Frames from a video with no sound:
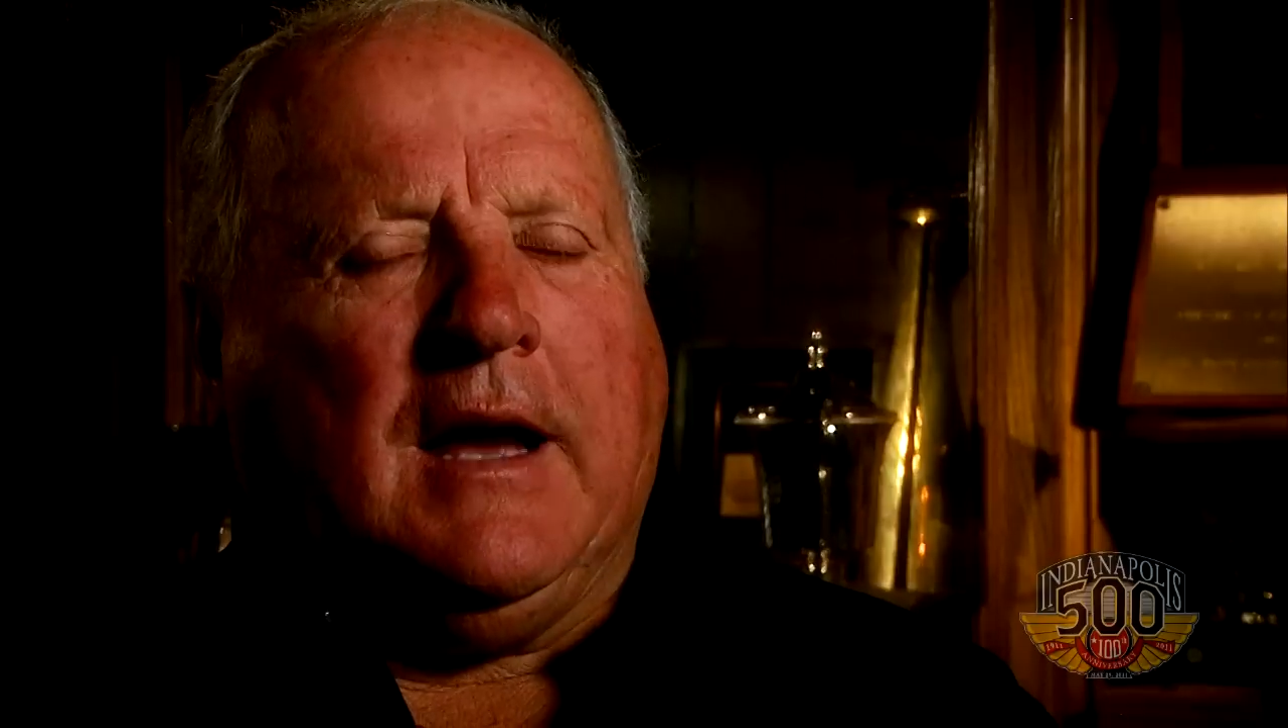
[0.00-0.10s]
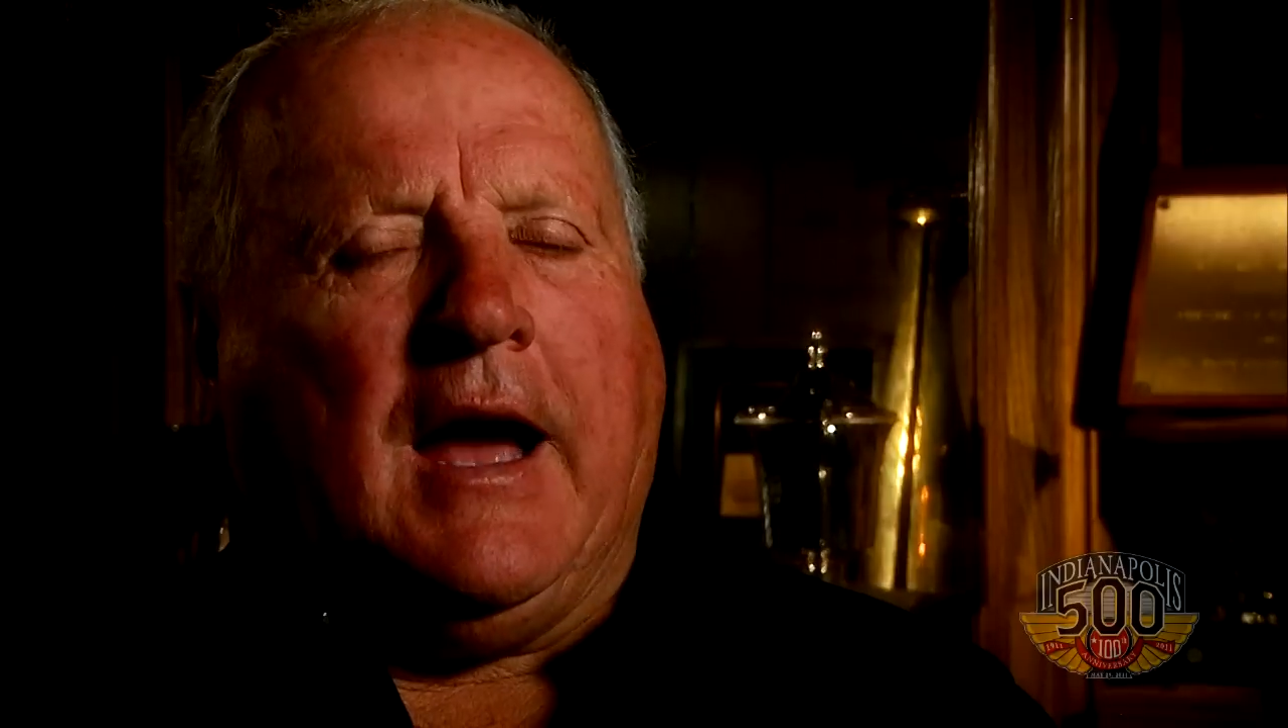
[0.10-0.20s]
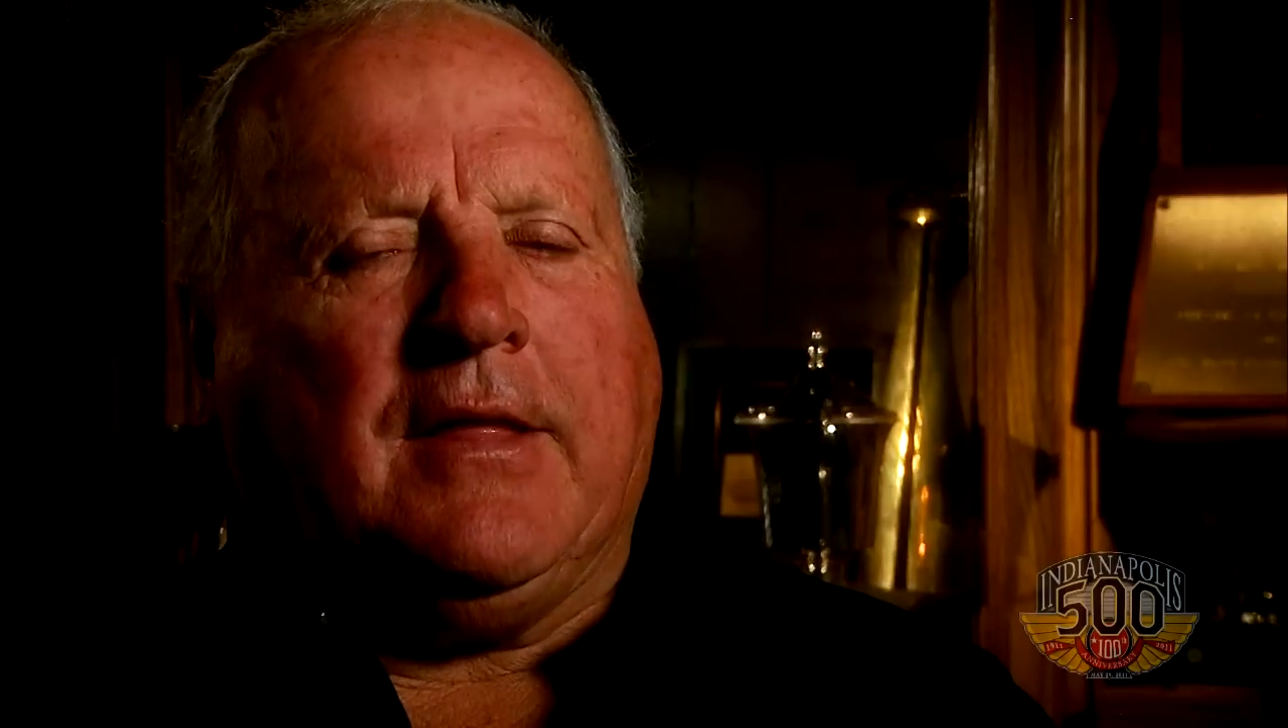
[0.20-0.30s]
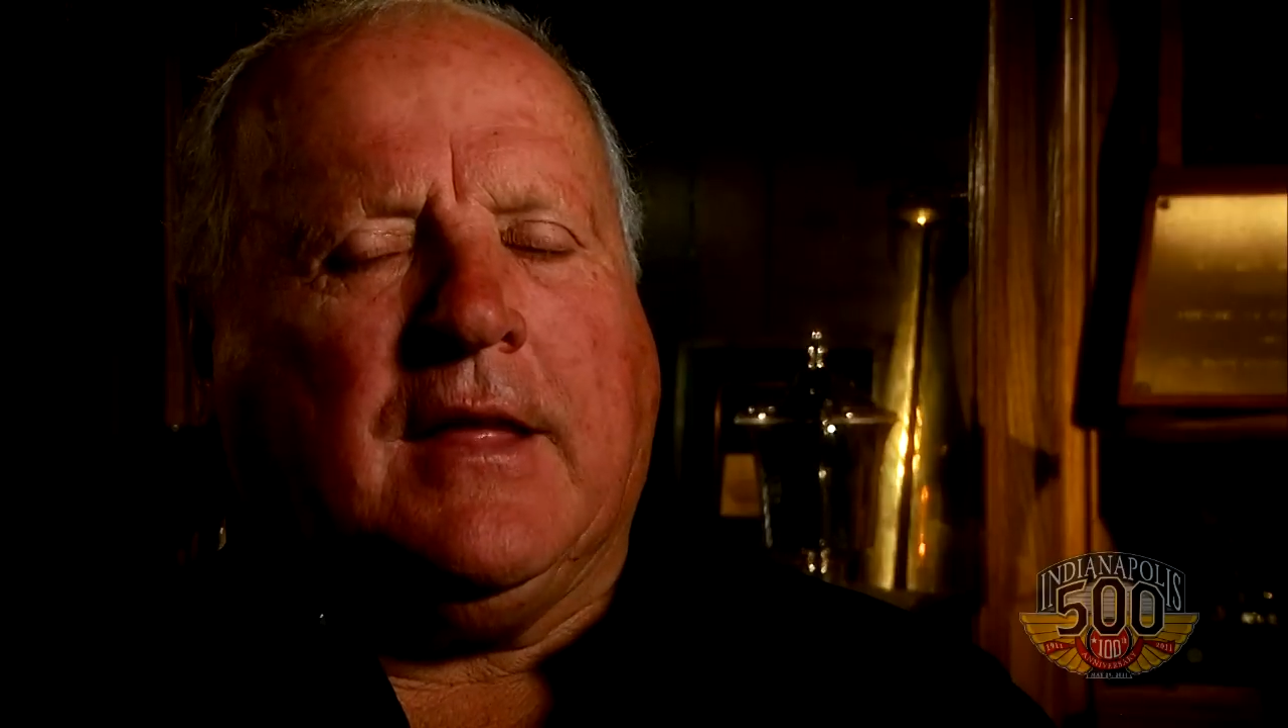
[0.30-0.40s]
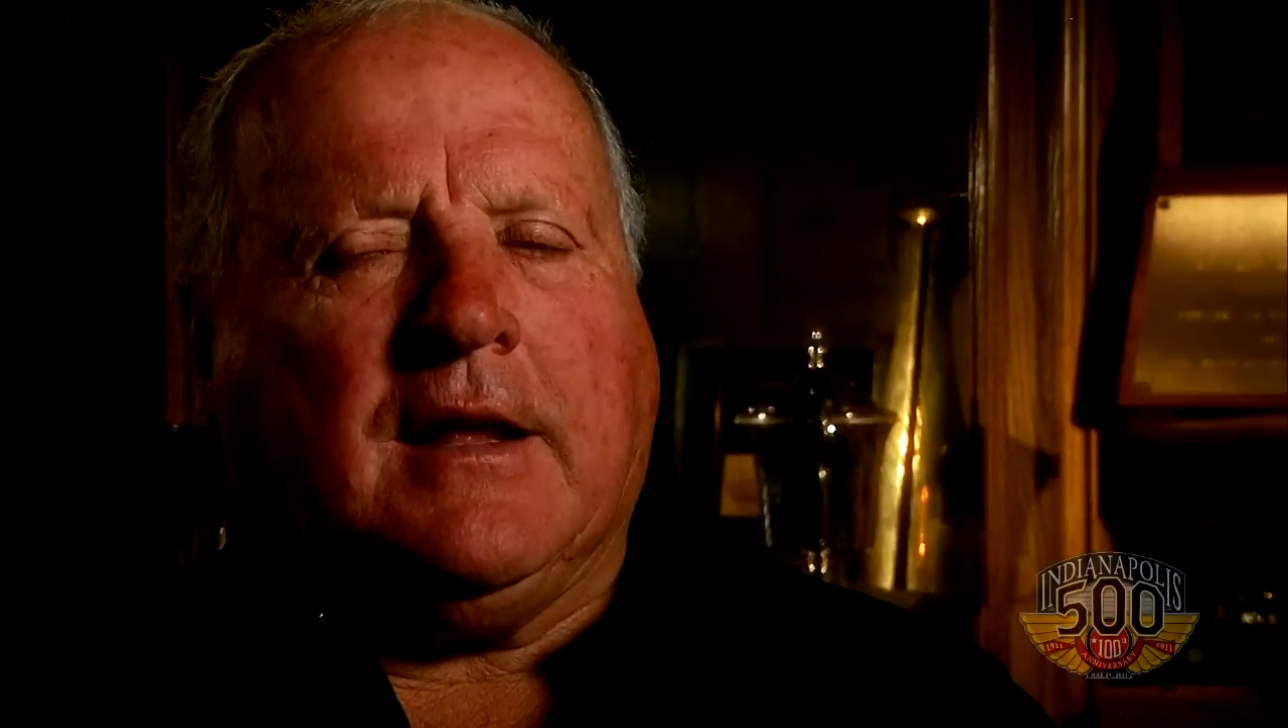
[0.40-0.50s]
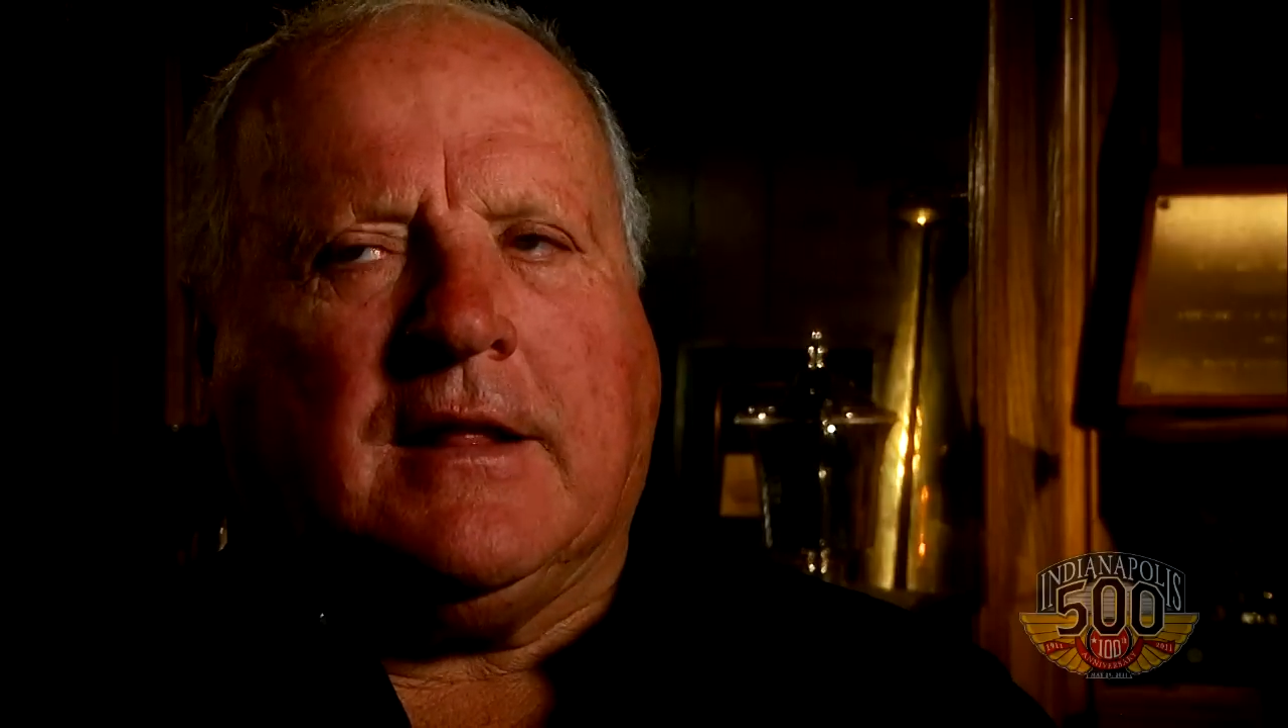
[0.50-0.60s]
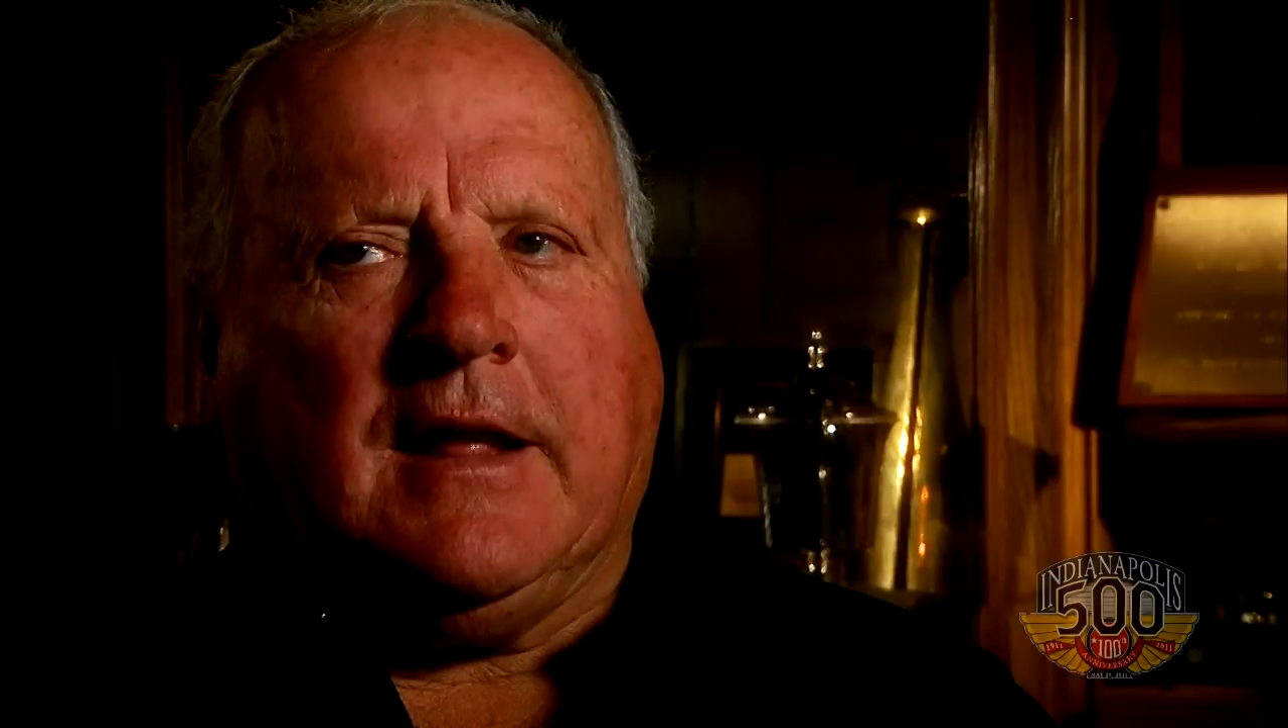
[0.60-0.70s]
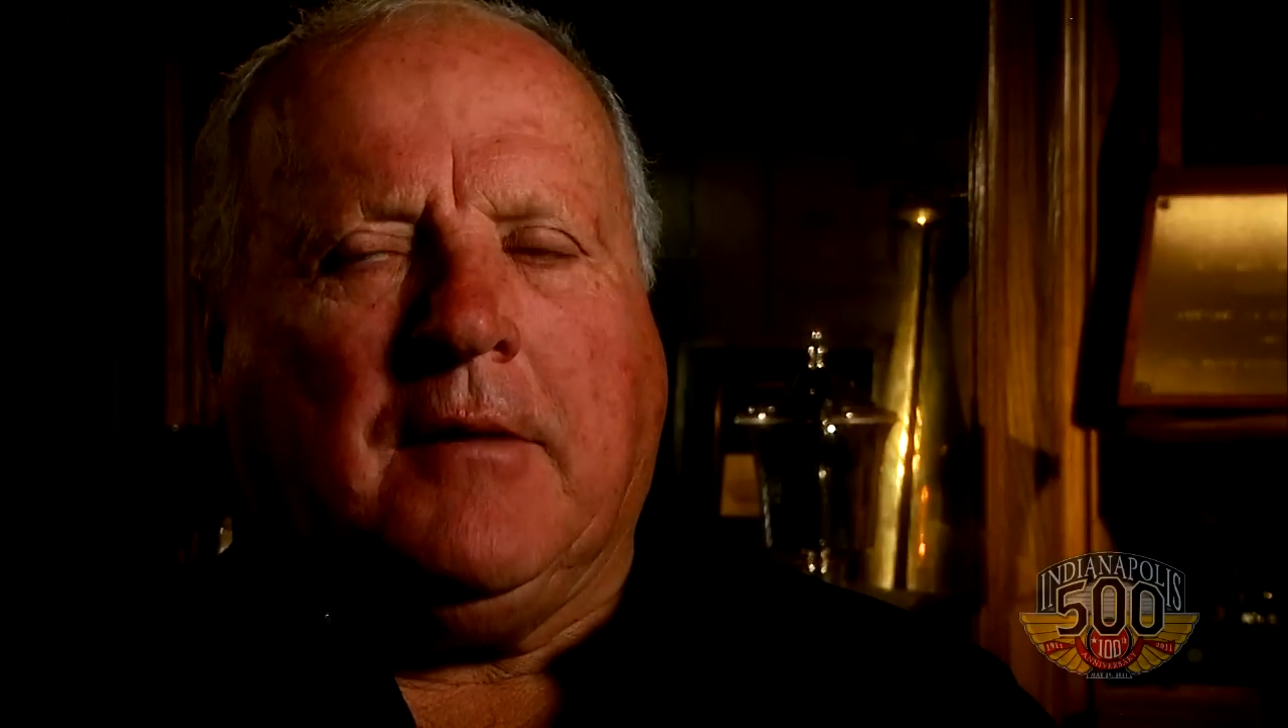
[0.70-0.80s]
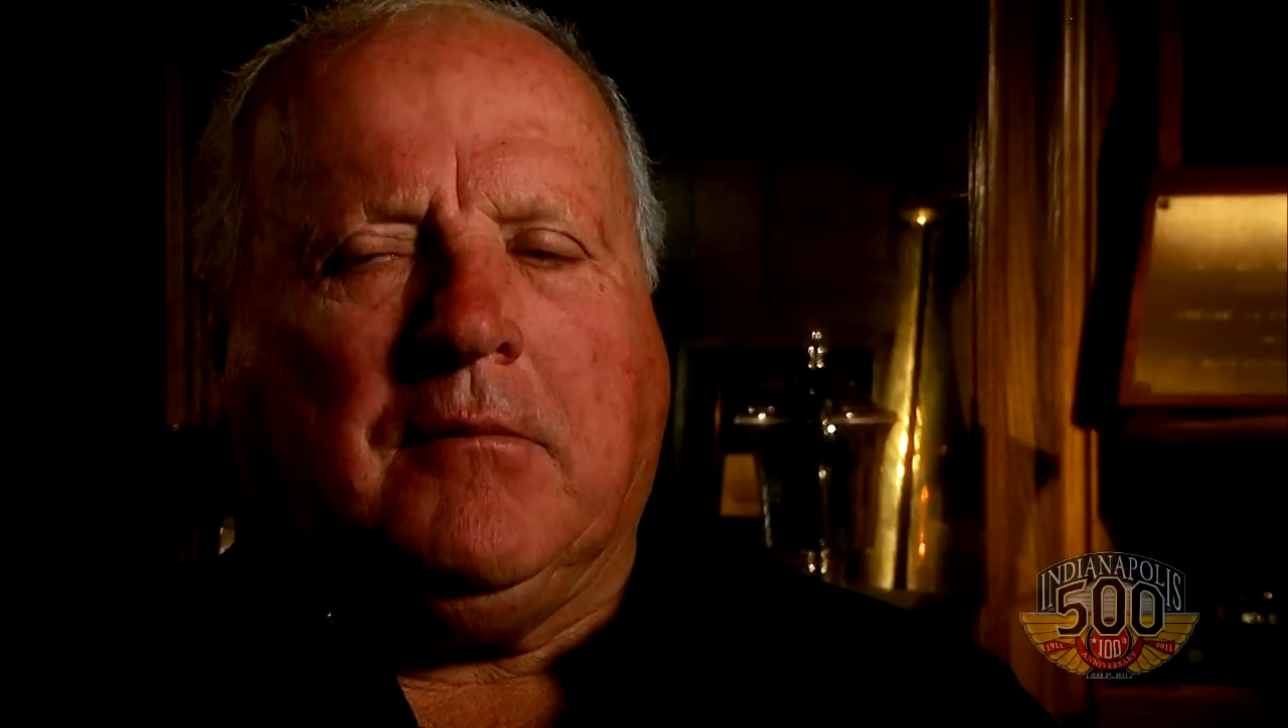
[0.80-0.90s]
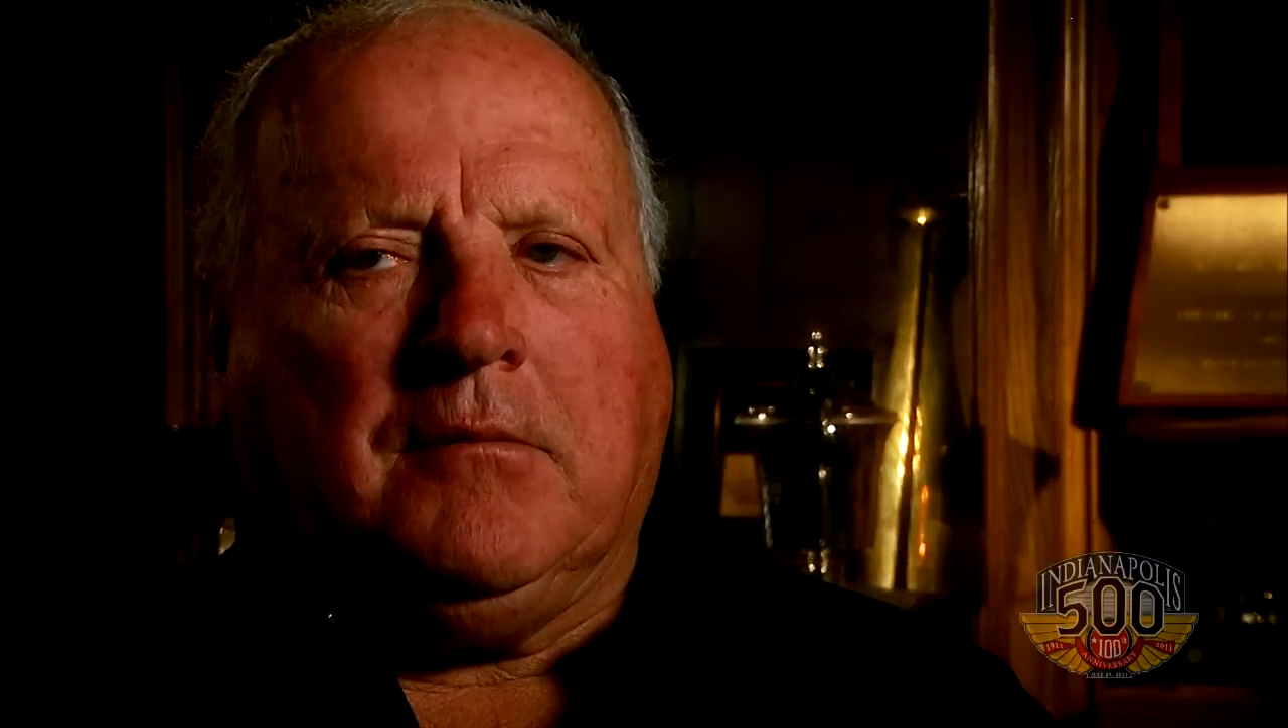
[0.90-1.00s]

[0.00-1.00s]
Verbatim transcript: I think that